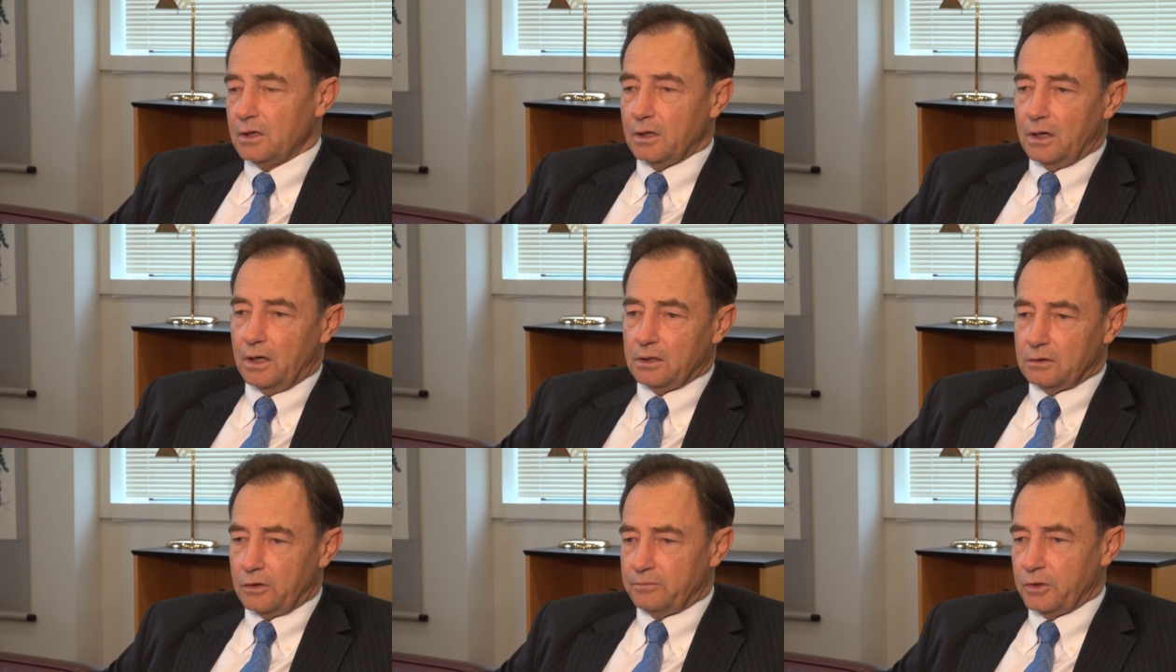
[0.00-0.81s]
Uh, a
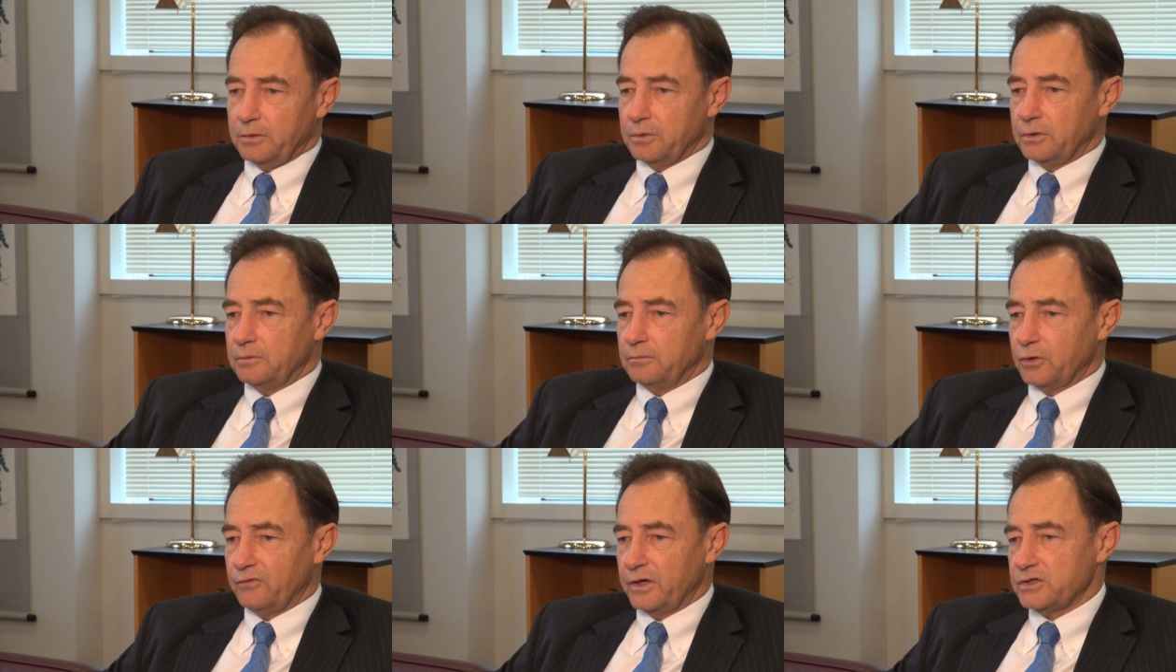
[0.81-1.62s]
lot of people in
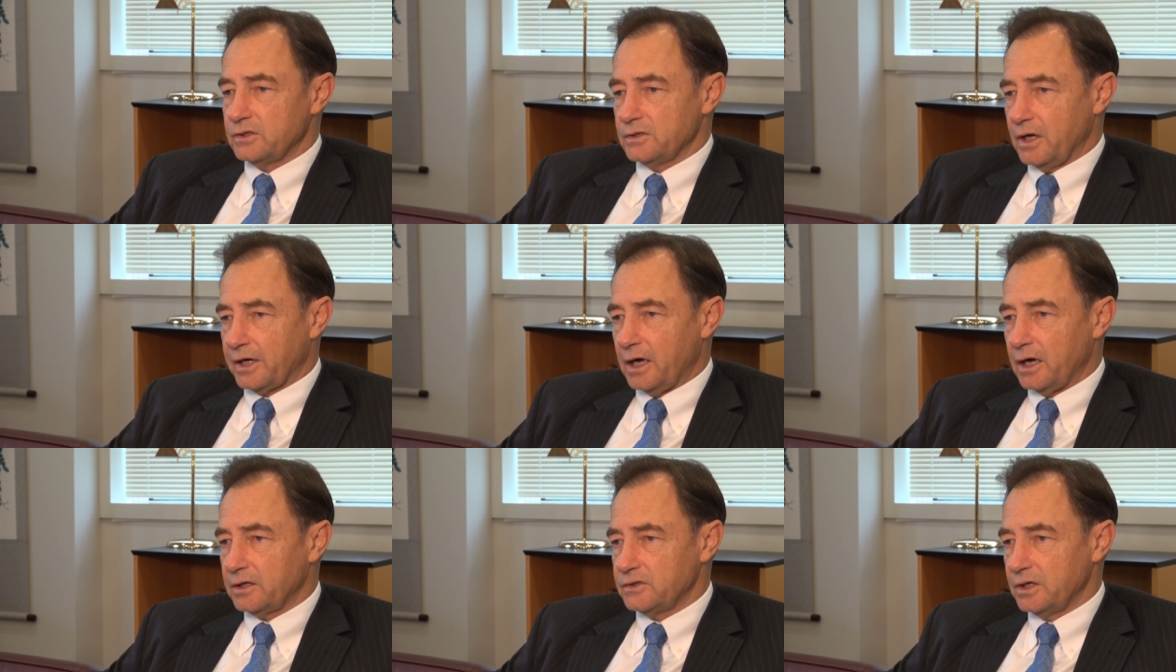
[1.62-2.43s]
professions like
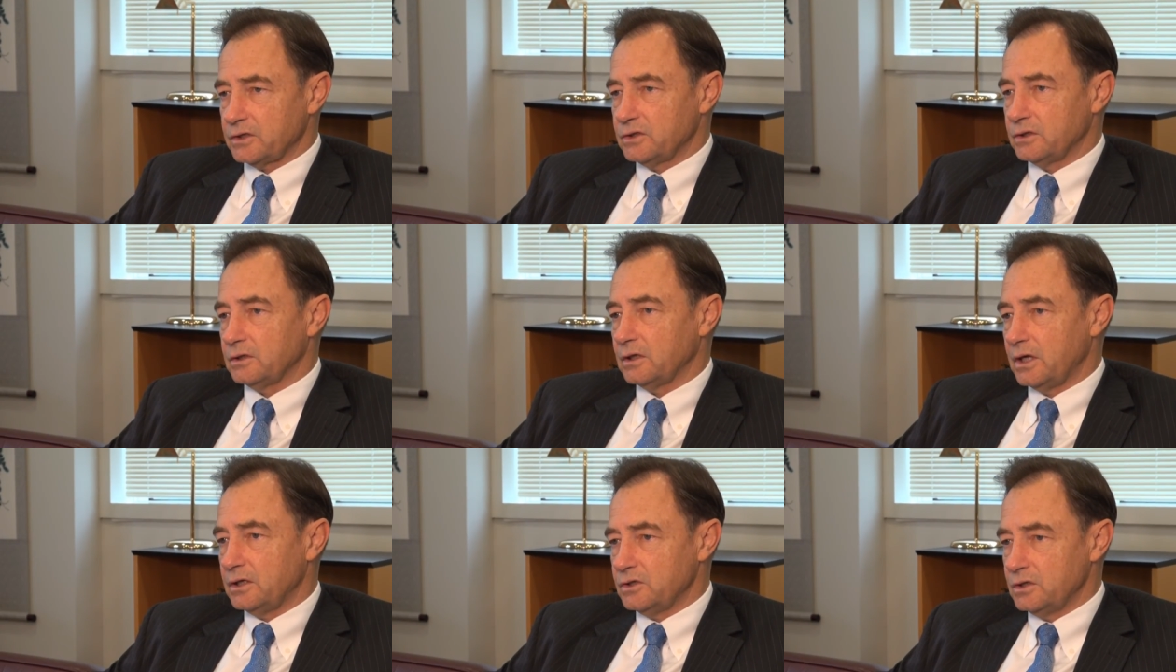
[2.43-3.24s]
architecture,
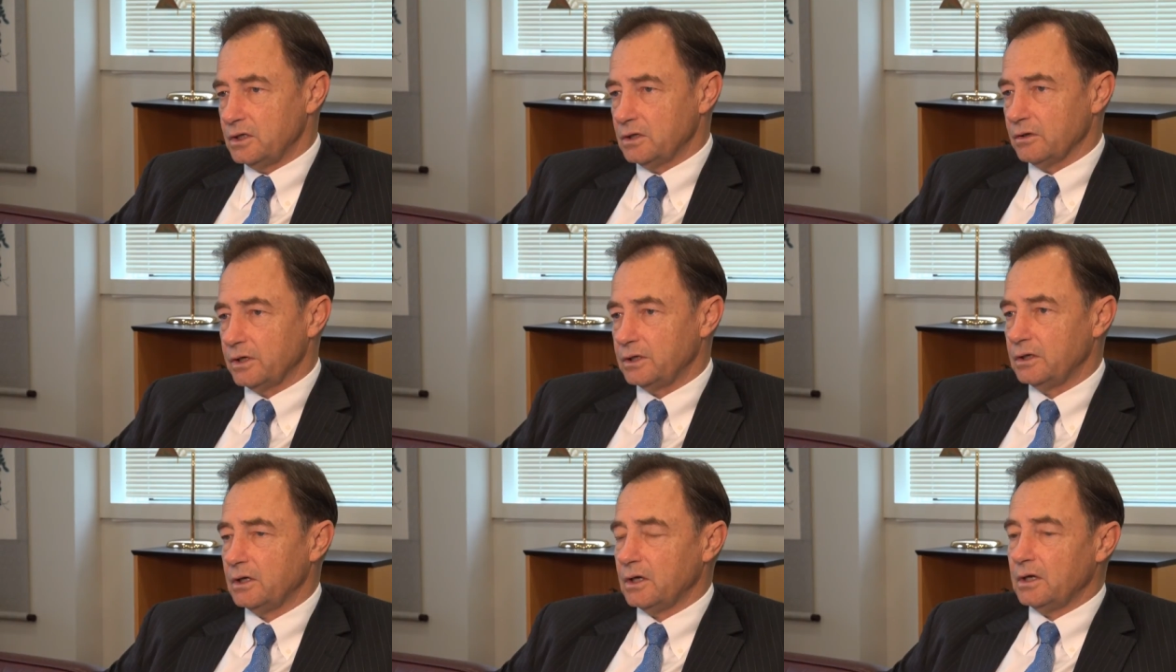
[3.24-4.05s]

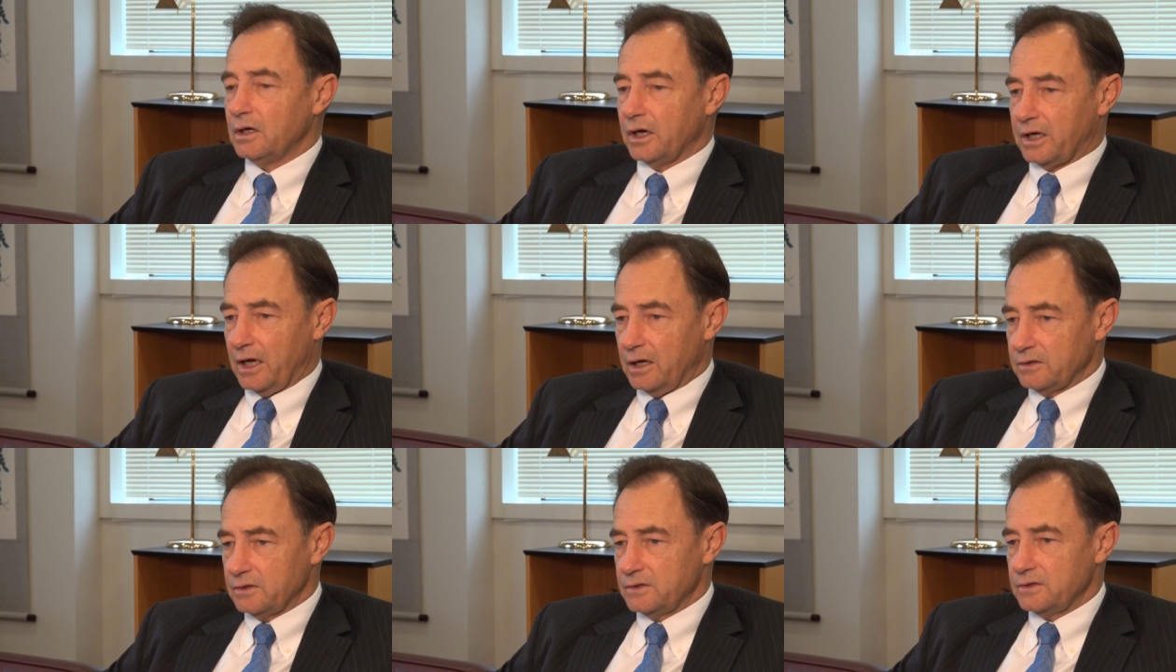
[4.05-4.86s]
engineering,
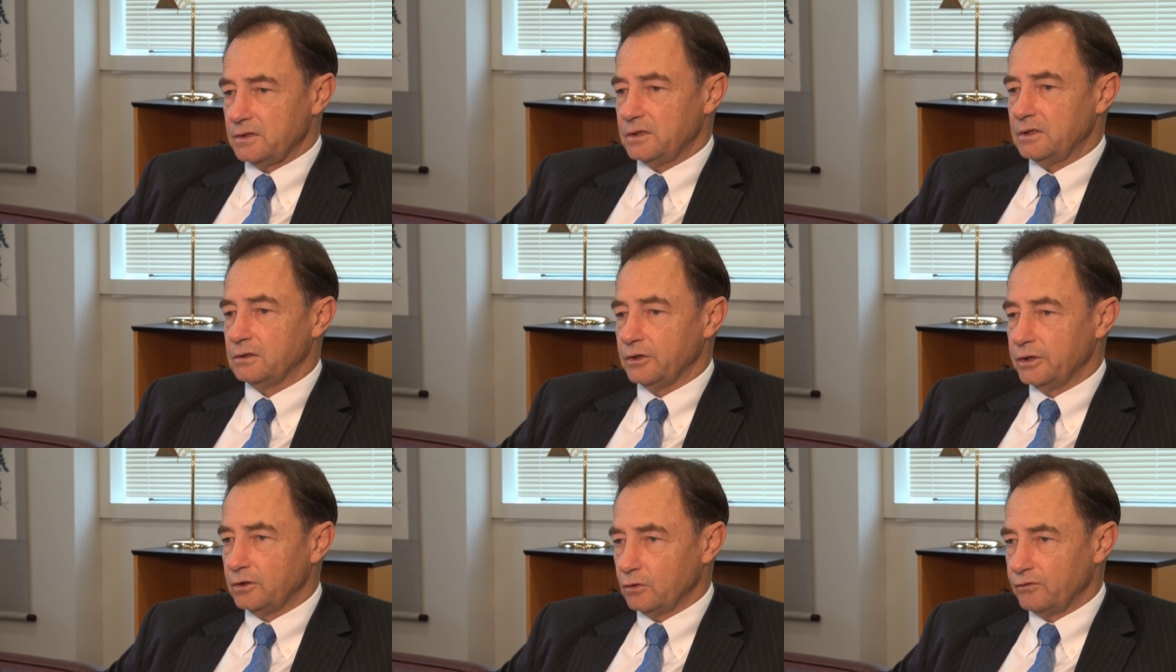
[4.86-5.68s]
accountancy,
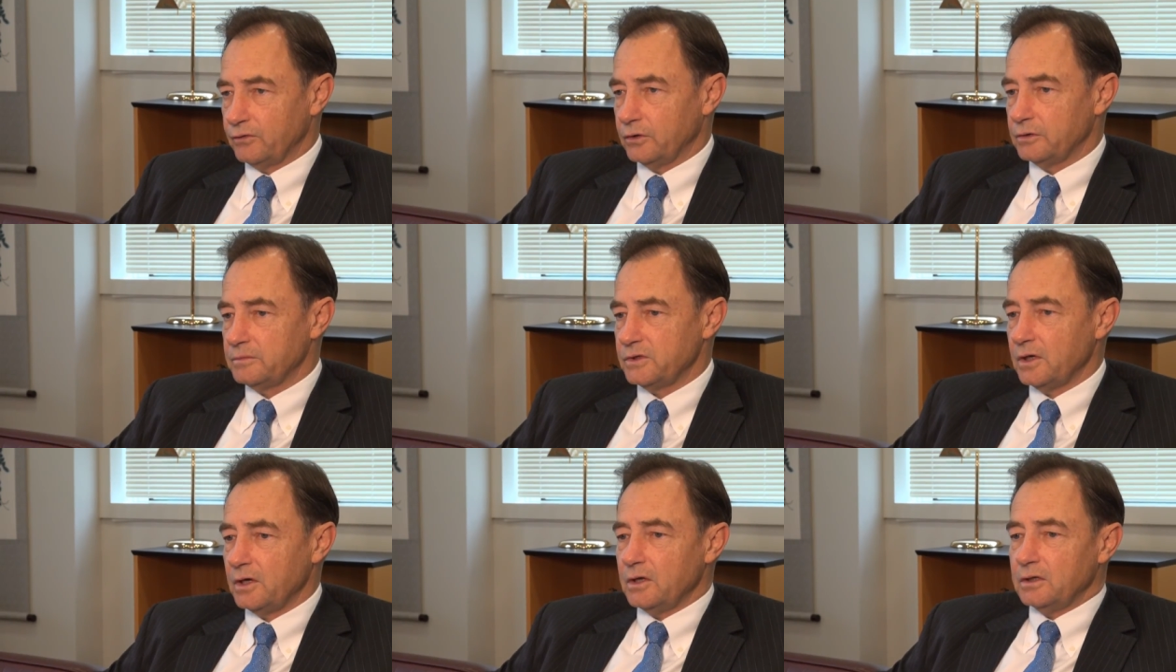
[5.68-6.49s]
legal firms,
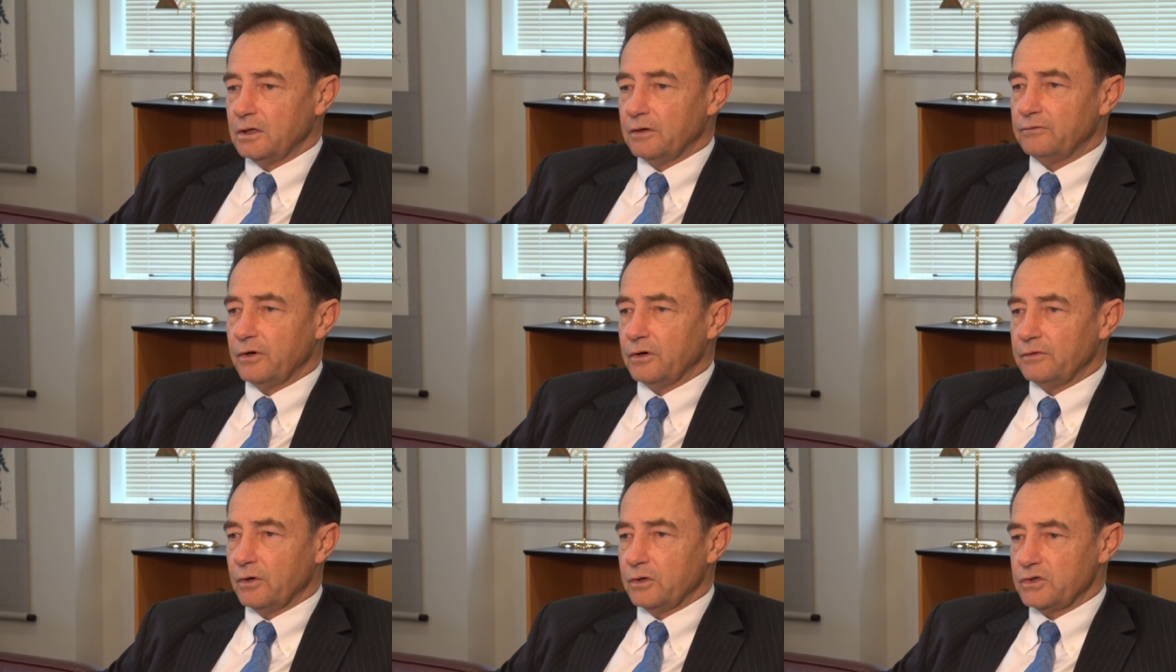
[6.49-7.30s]
you know,
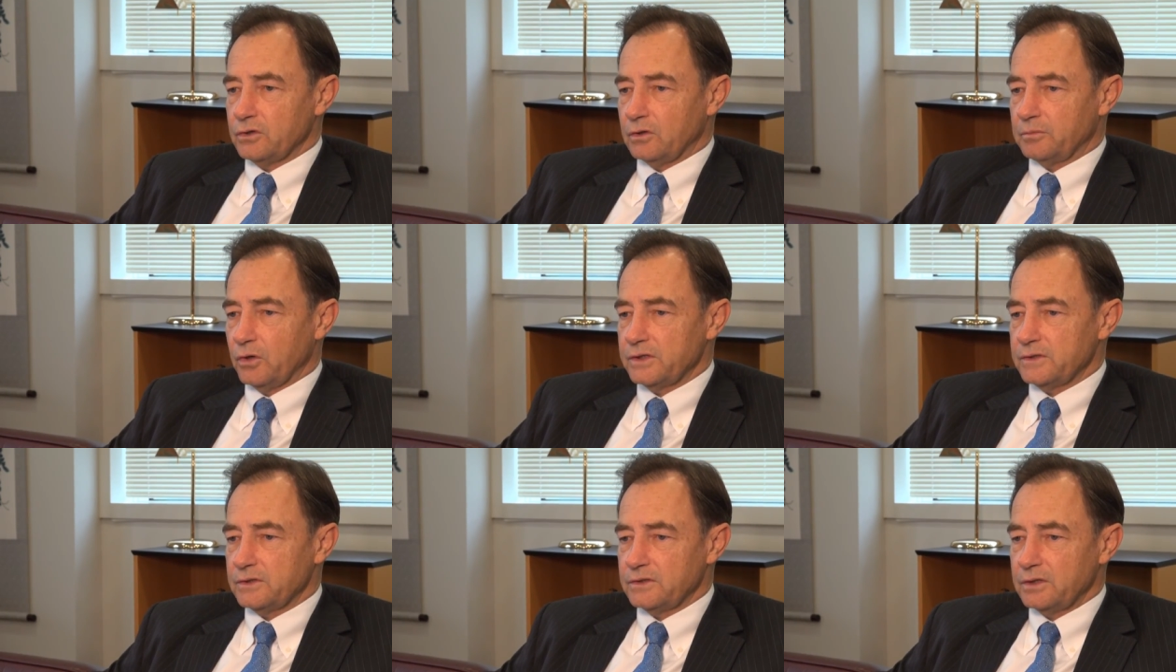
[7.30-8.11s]
very, very strong
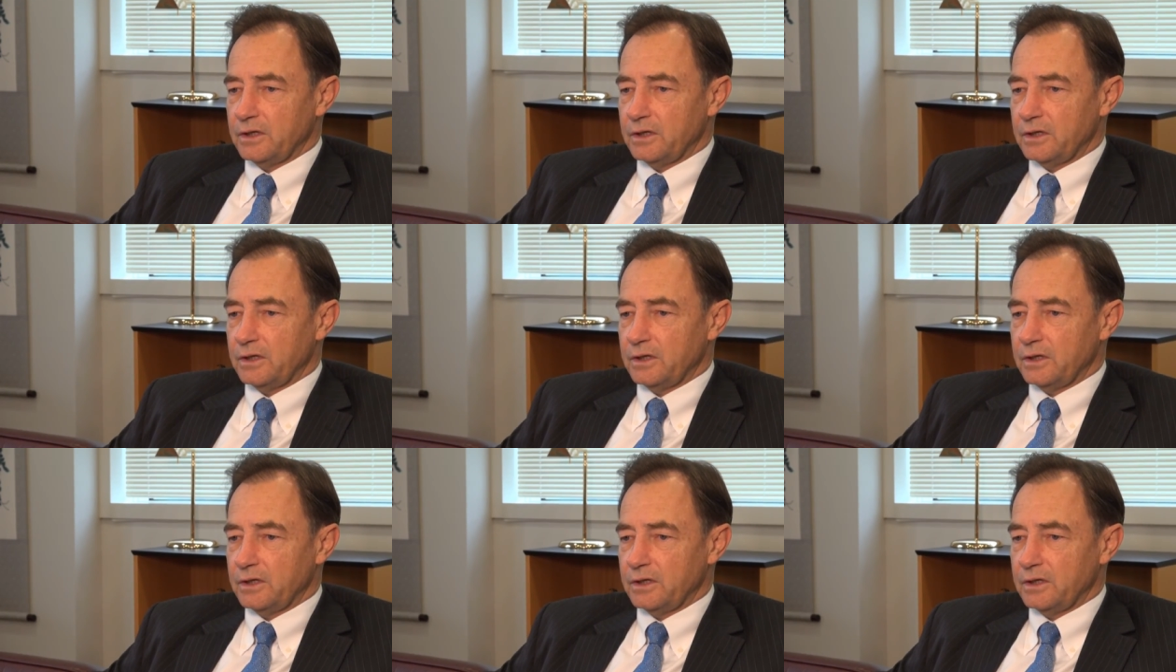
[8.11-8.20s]
presence.